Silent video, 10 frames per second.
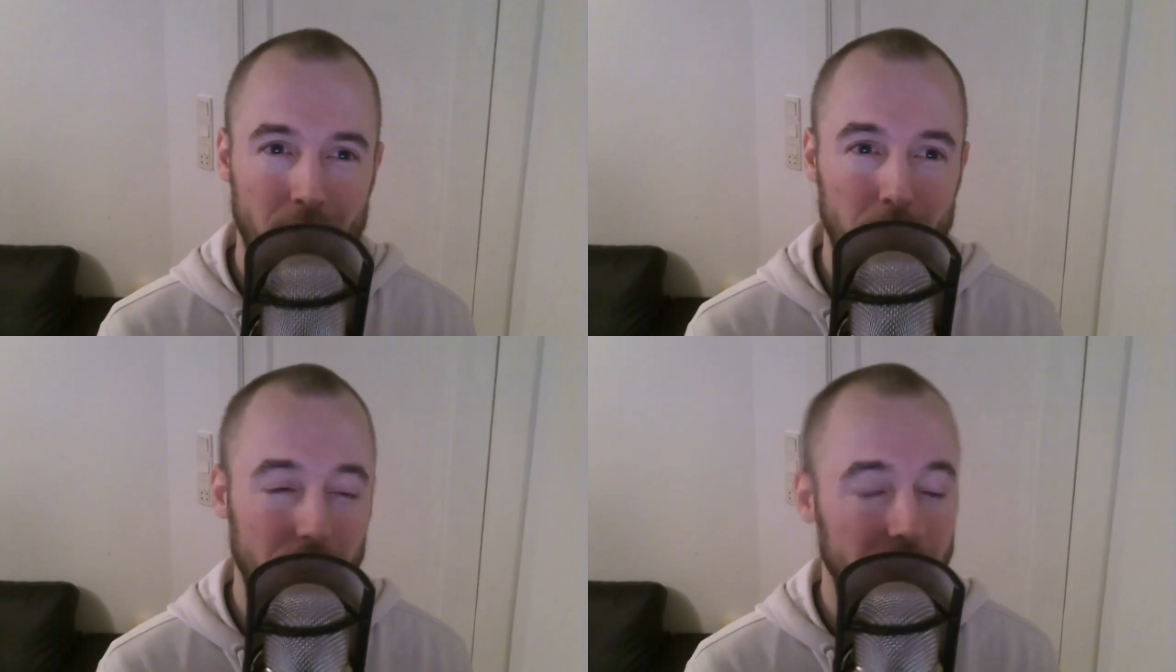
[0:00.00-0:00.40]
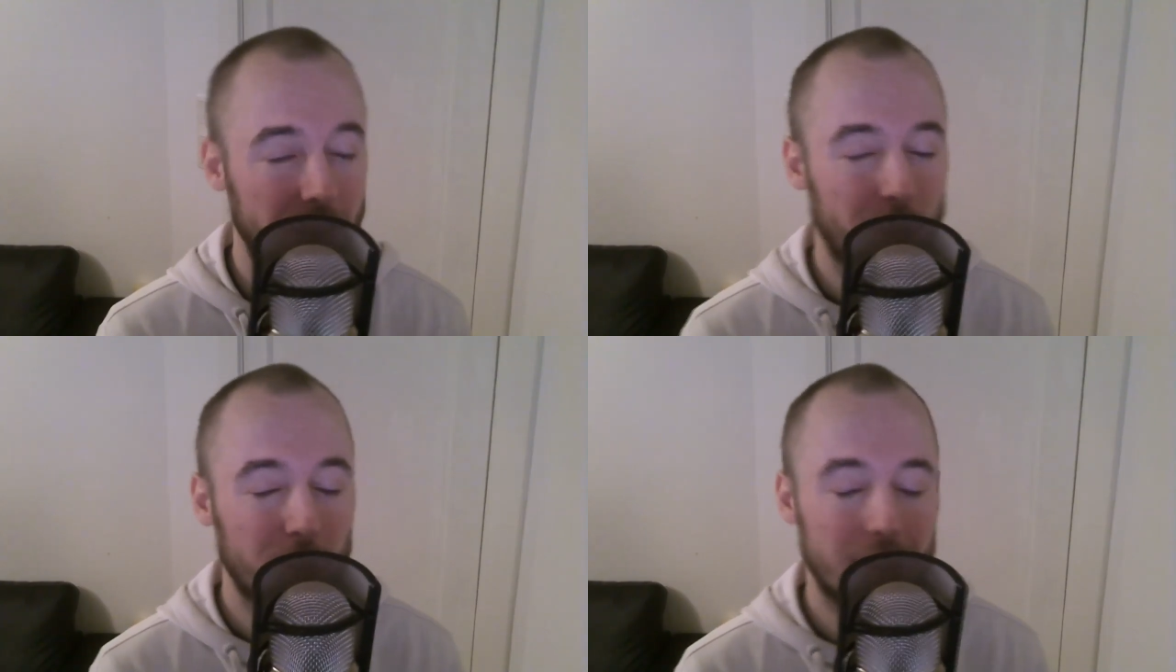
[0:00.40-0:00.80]
But they've
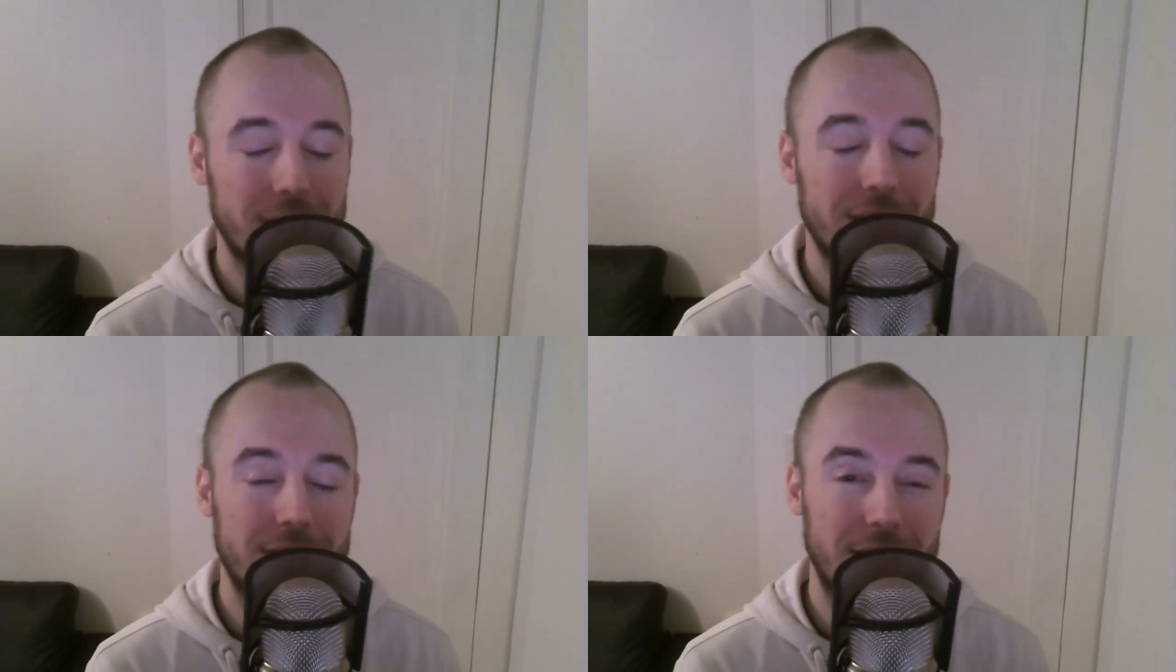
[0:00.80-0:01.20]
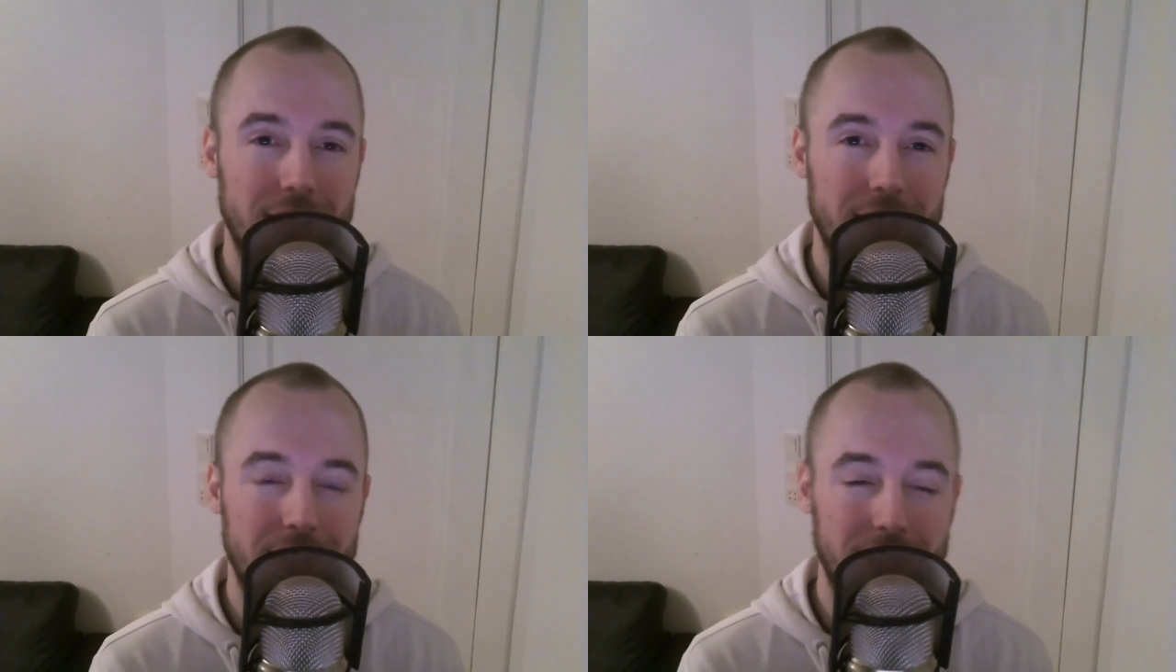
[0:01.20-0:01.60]
already said
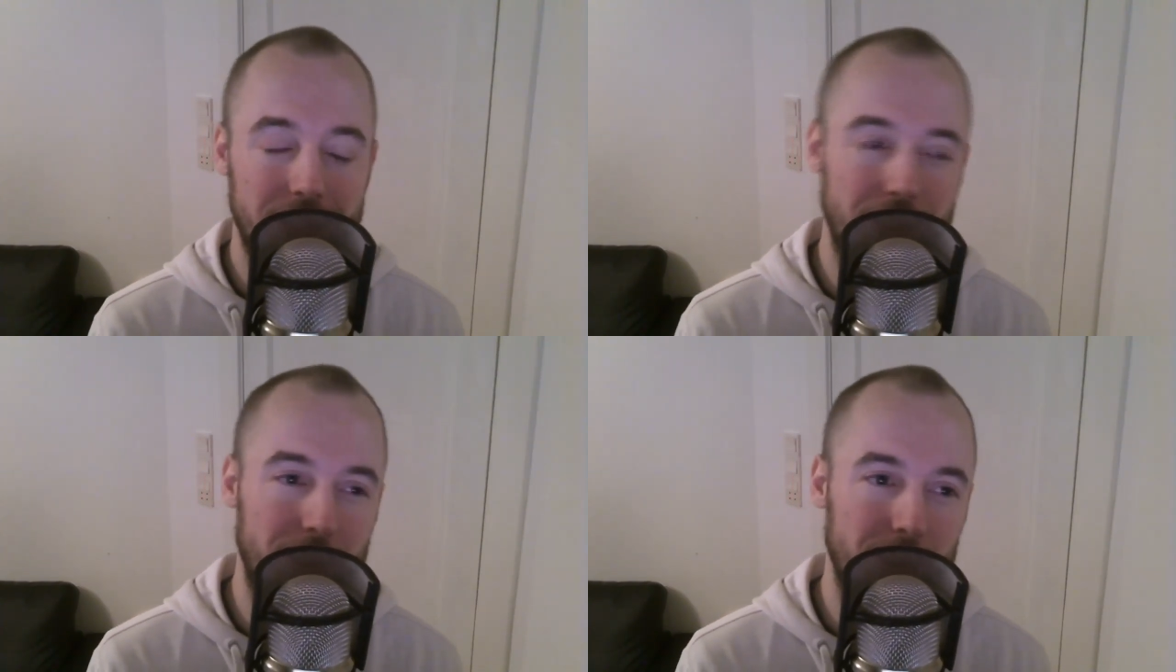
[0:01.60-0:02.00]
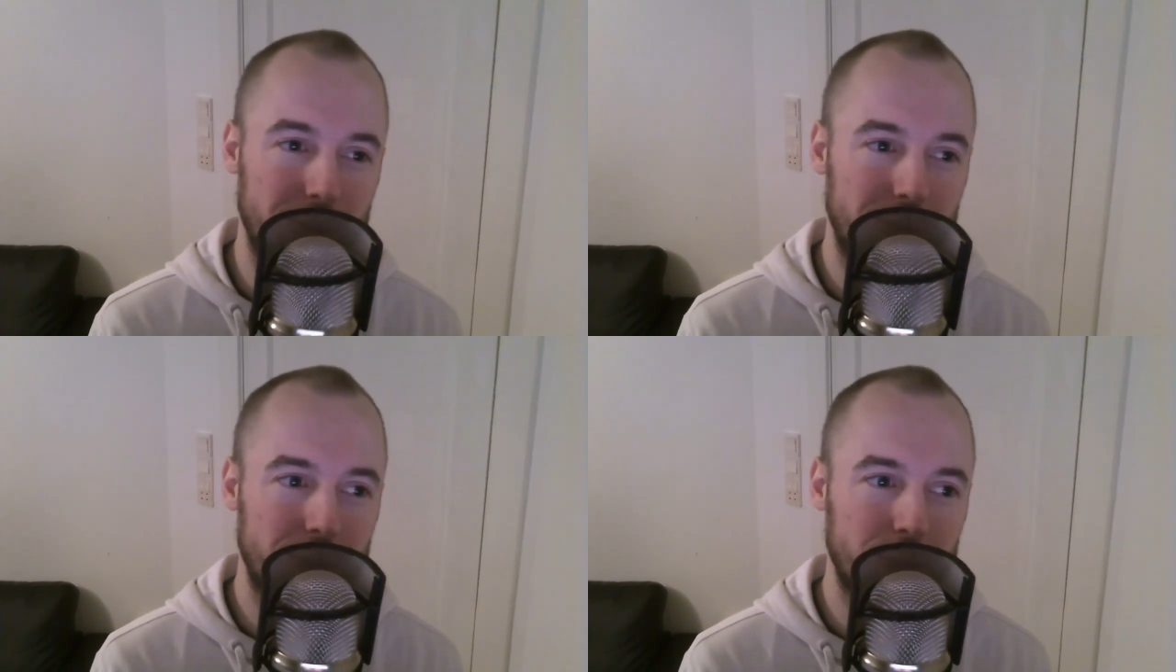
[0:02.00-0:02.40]
that they're
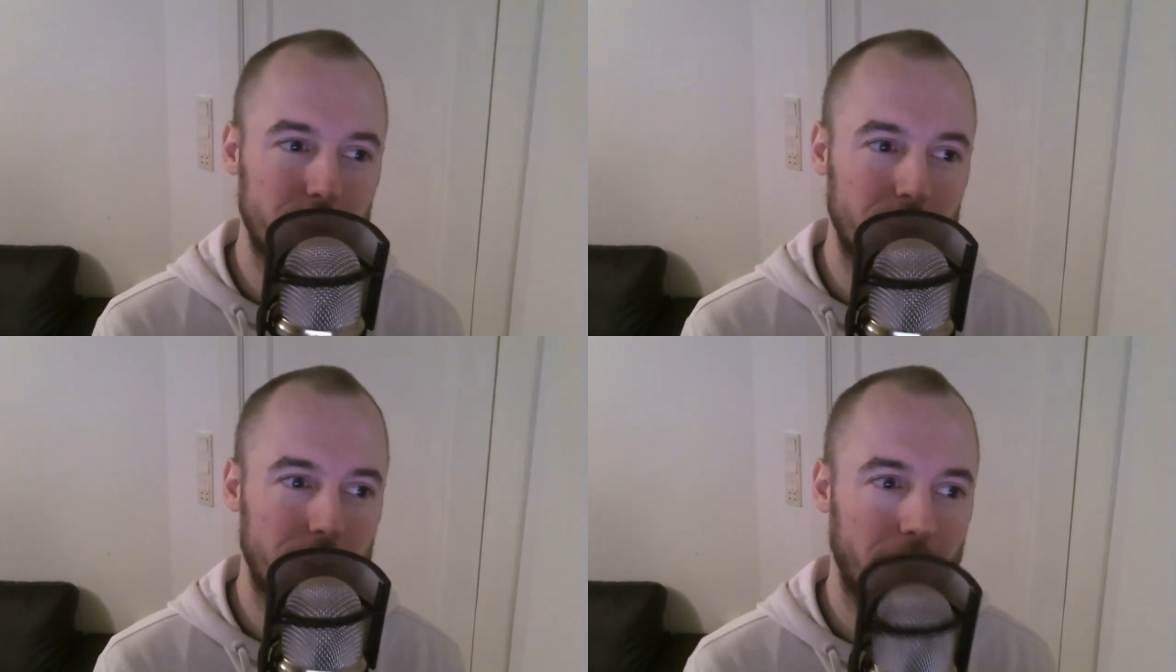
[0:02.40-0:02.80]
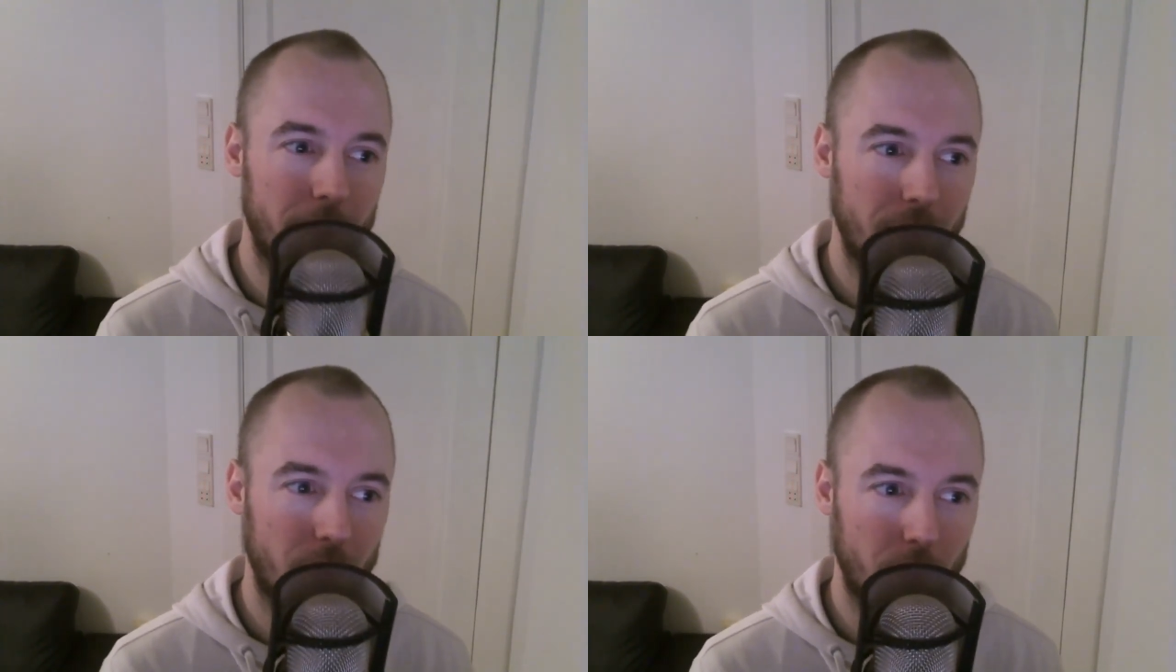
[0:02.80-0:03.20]
going to um,
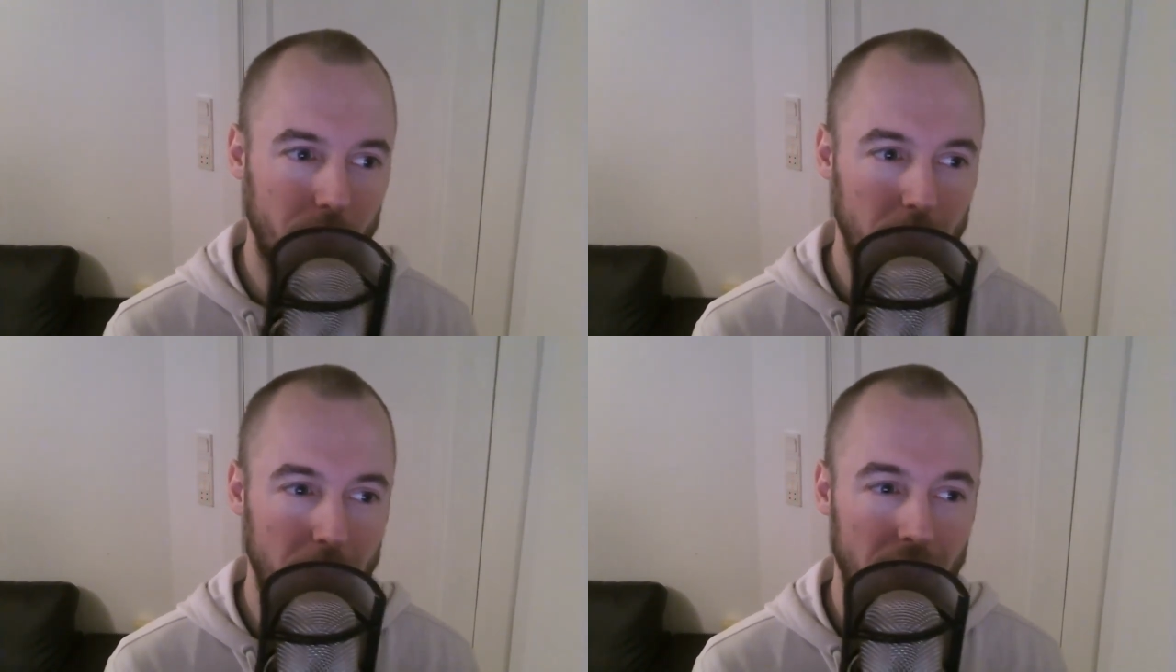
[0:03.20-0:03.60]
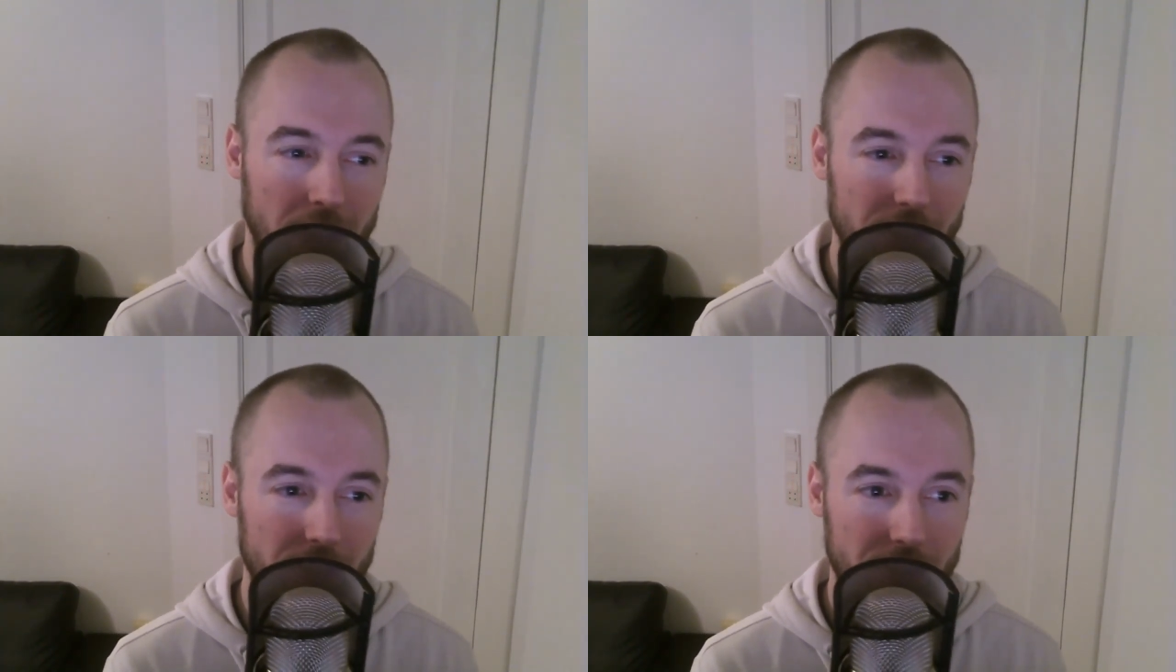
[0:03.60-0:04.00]

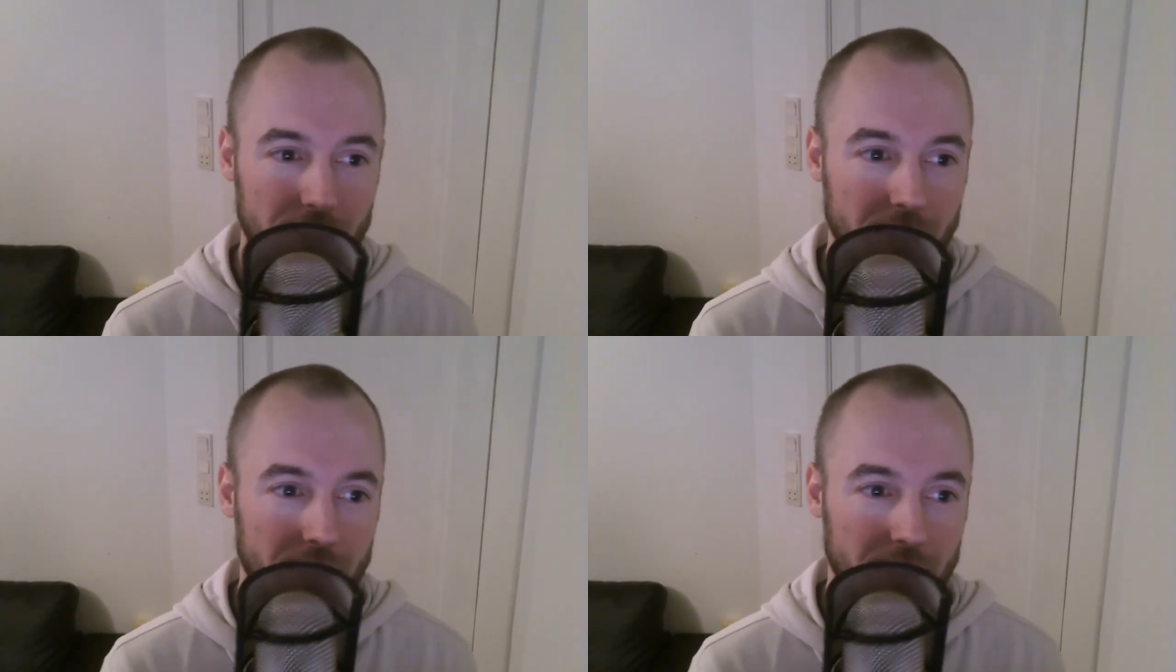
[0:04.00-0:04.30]
rebalance